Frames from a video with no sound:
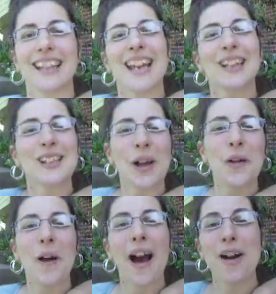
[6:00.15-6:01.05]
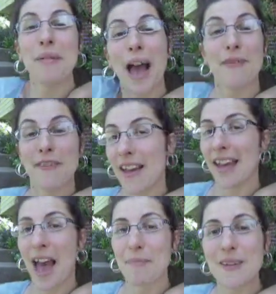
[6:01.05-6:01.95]
So have a
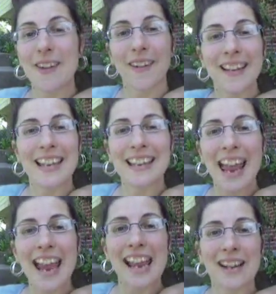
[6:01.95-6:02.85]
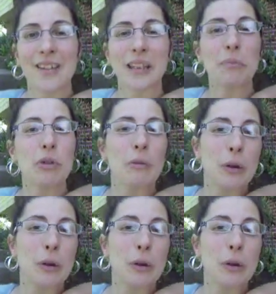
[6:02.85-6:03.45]
happy gardening day, and I'll keep you posted.